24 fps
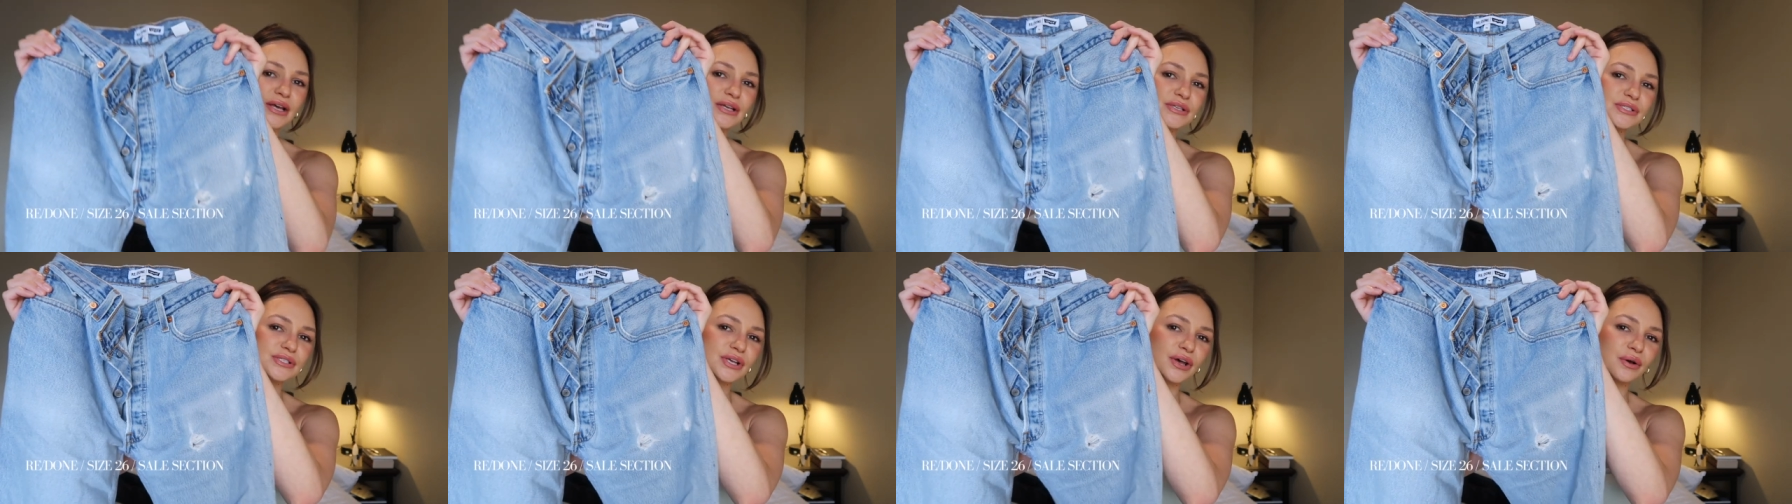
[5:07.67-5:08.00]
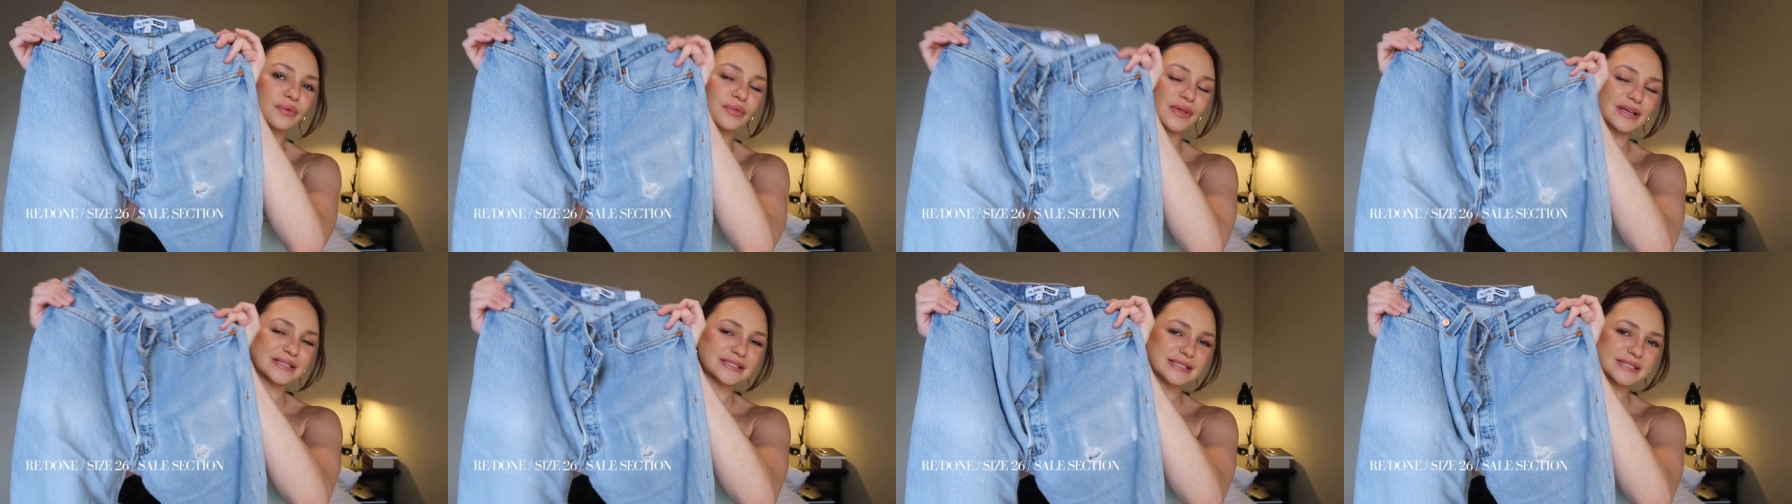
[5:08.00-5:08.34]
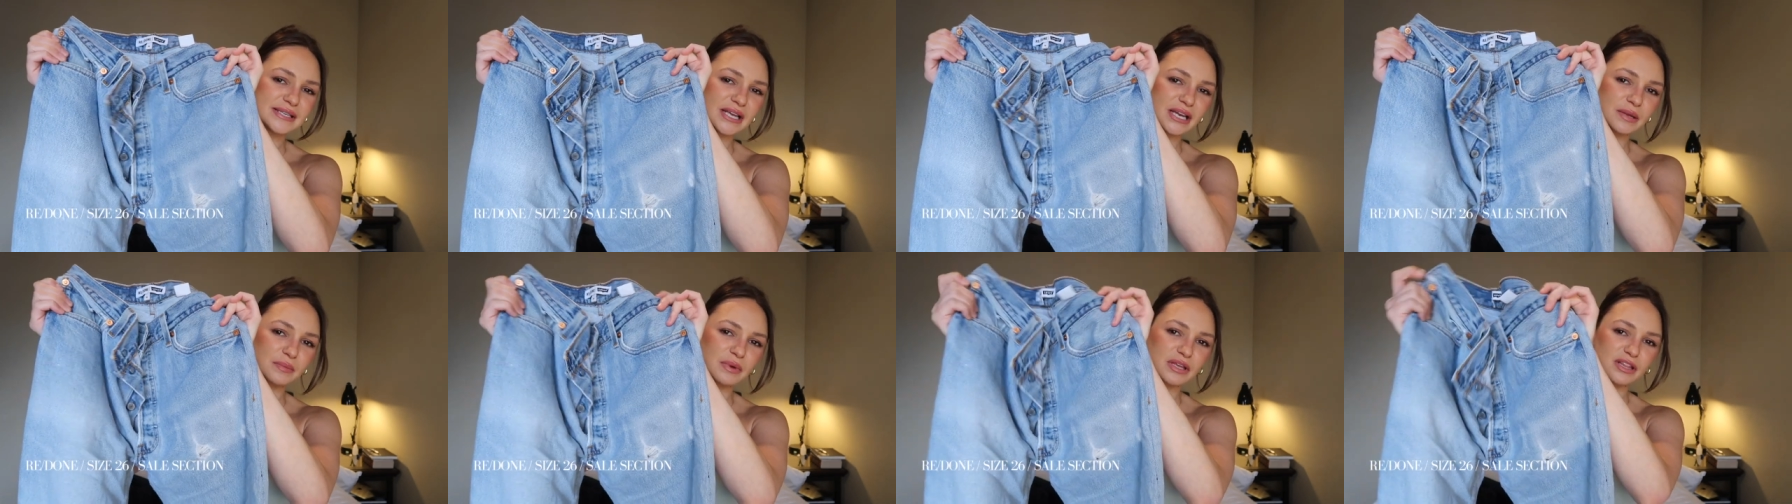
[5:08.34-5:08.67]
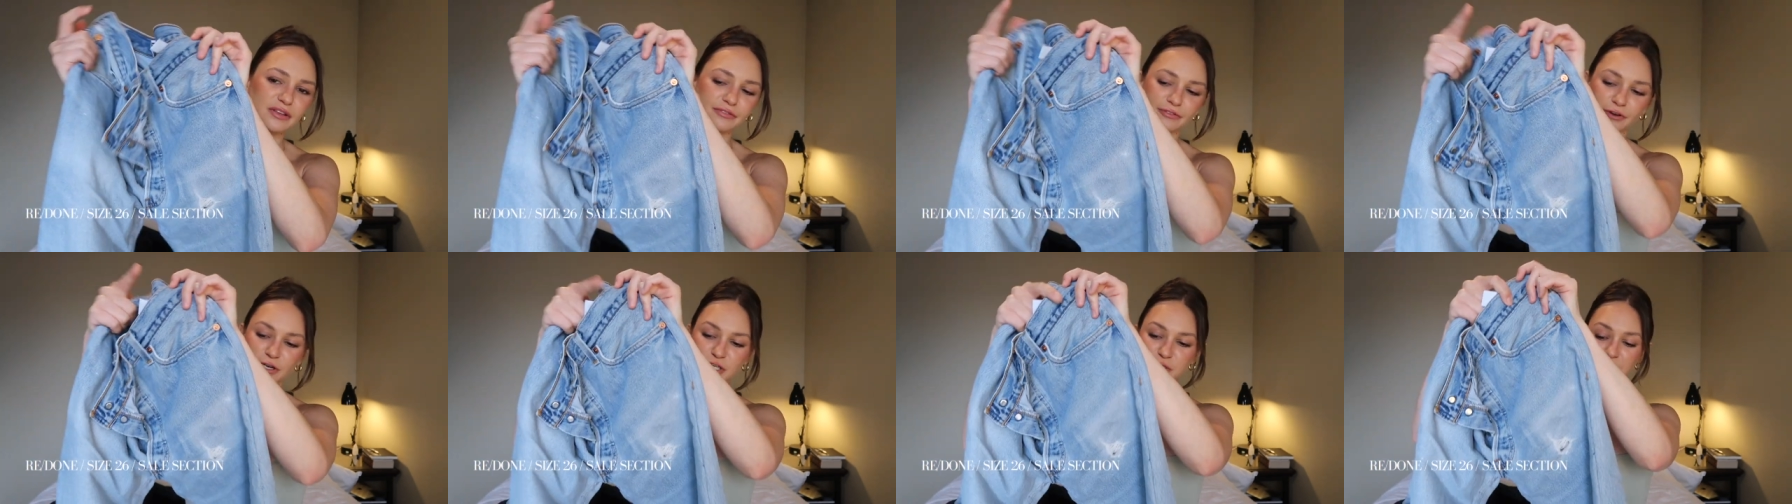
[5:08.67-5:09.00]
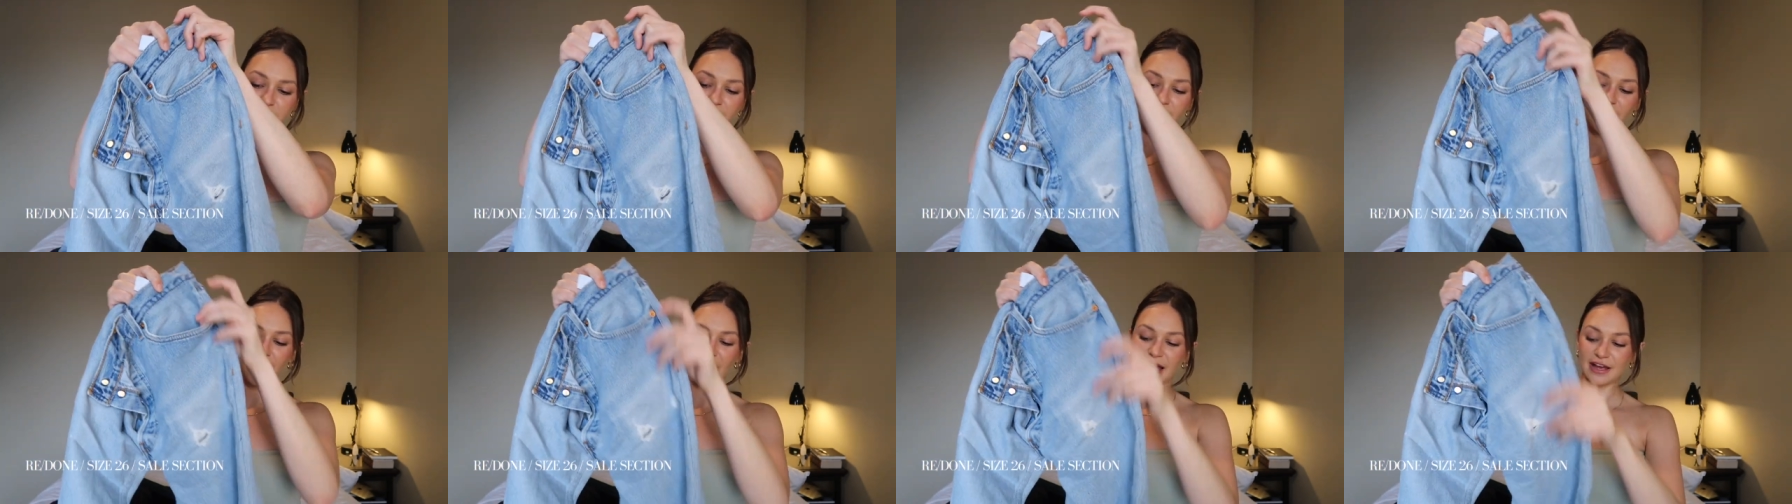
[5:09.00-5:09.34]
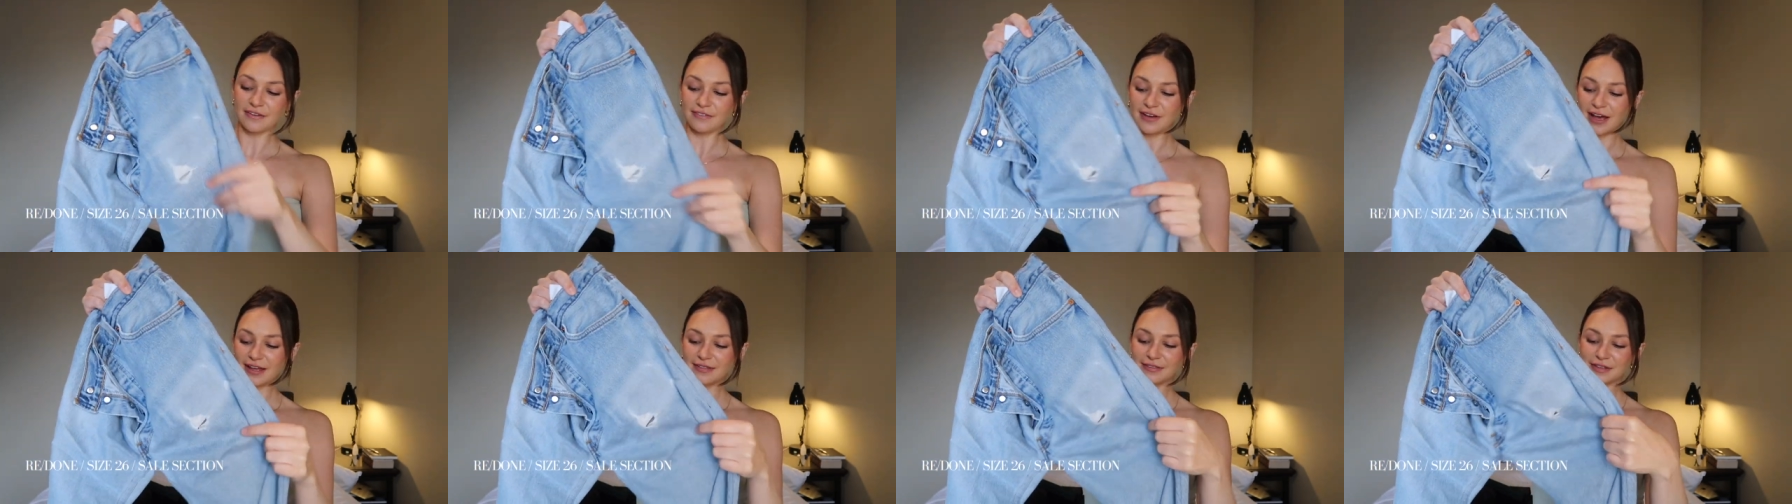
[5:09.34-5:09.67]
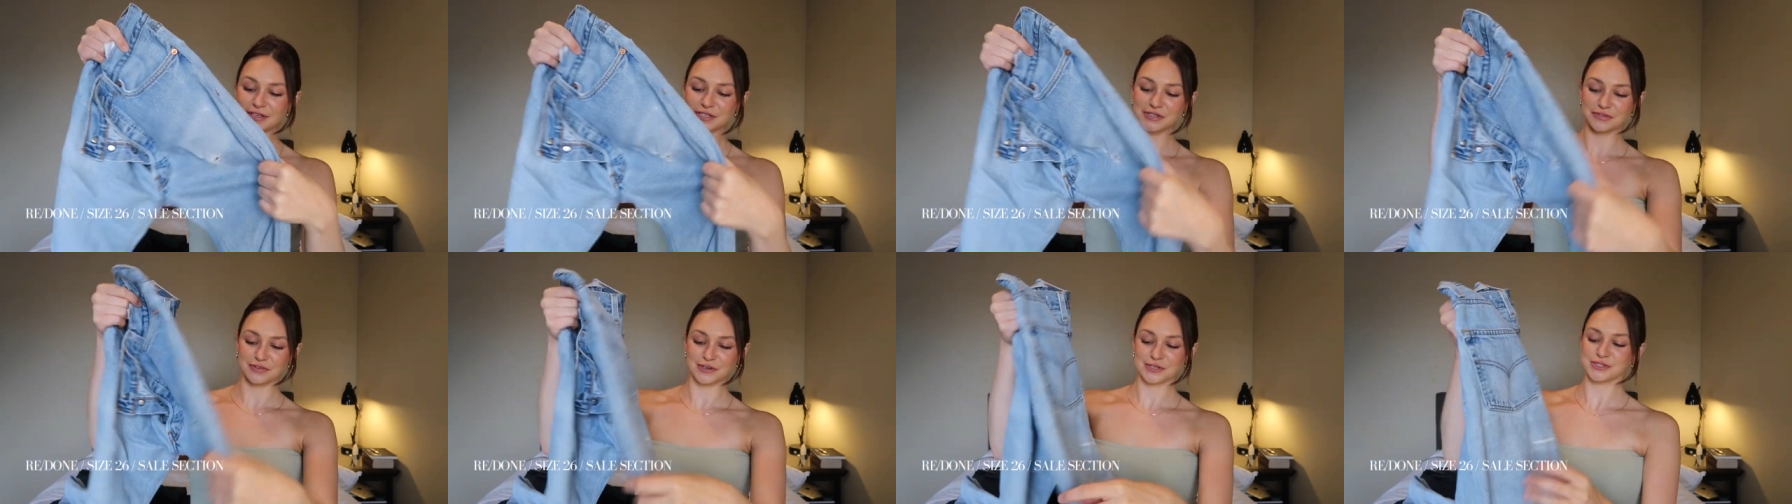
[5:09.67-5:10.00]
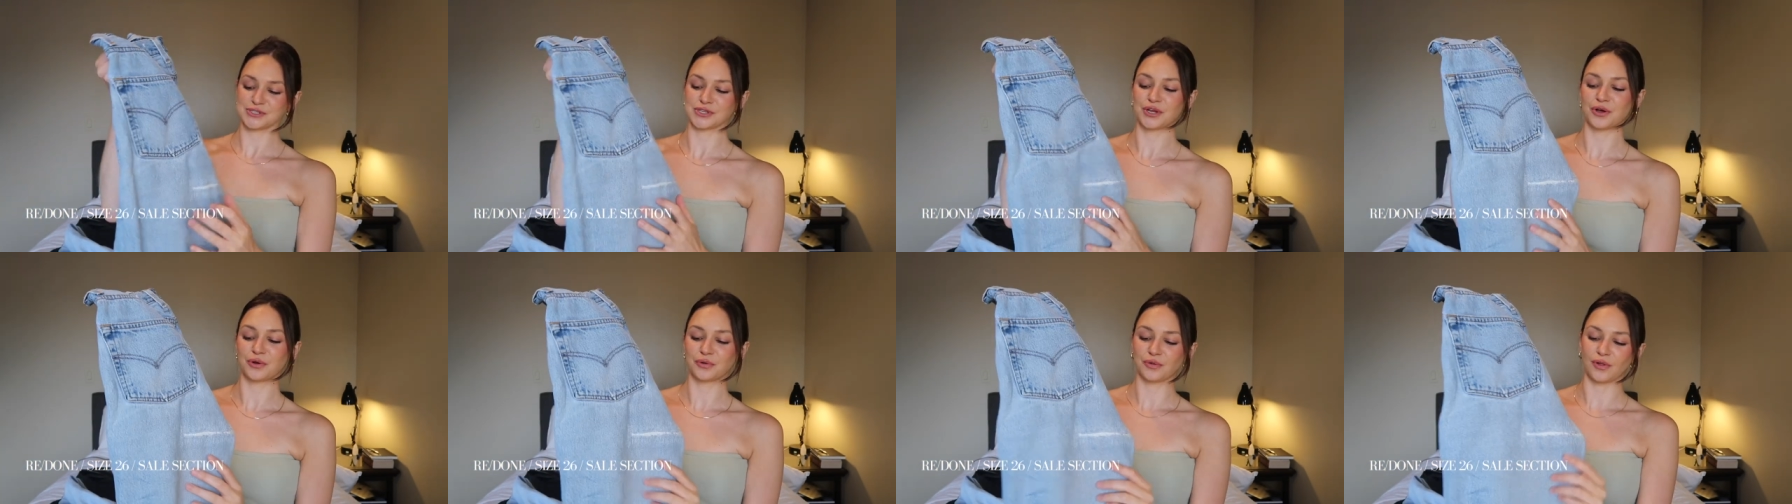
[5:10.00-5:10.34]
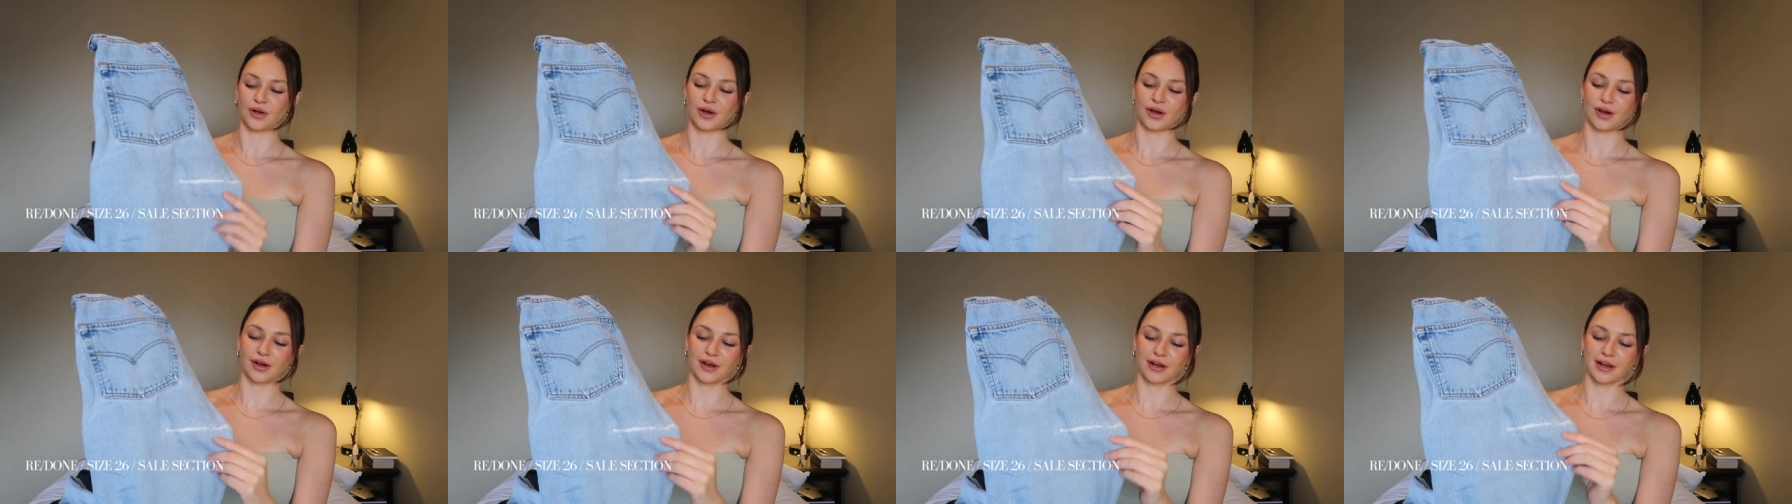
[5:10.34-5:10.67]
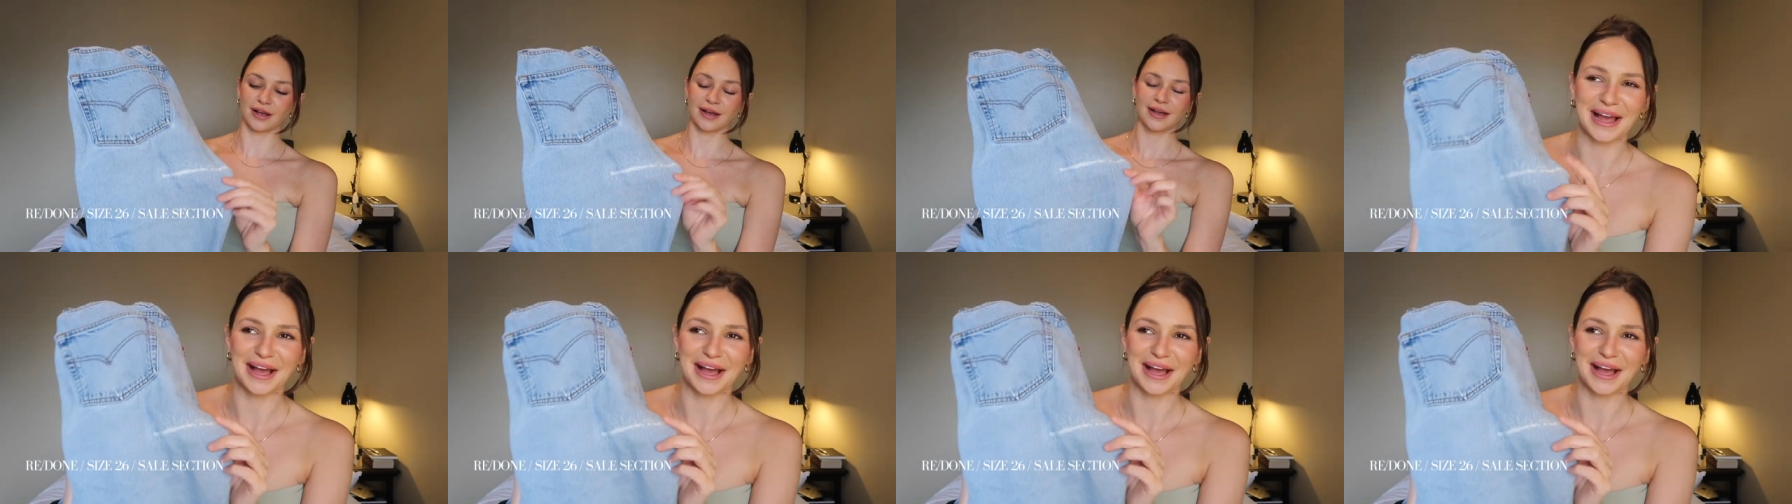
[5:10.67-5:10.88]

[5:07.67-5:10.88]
So this is gonna be the first pair. I've had these for so long.